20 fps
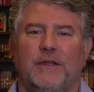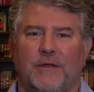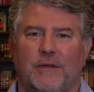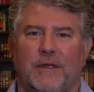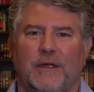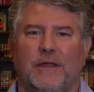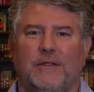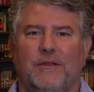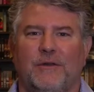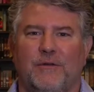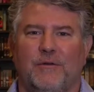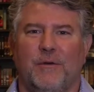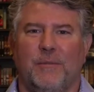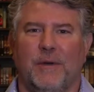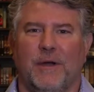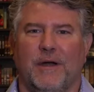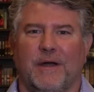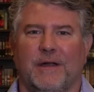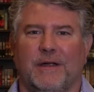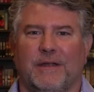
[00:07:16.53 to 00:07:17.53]
You can get The New
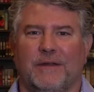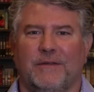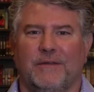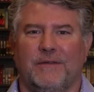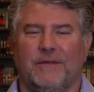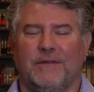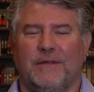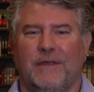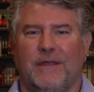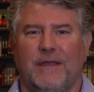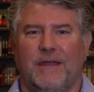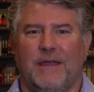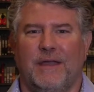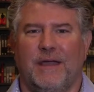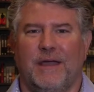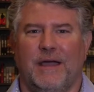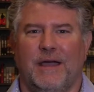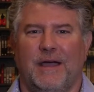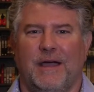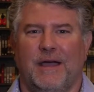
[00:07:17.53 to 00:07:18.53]
Americans
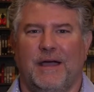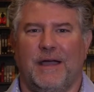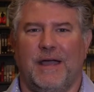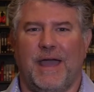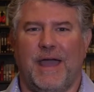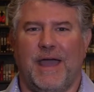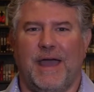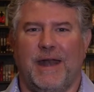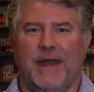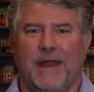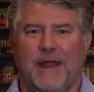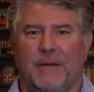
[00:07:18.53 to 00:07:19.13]
at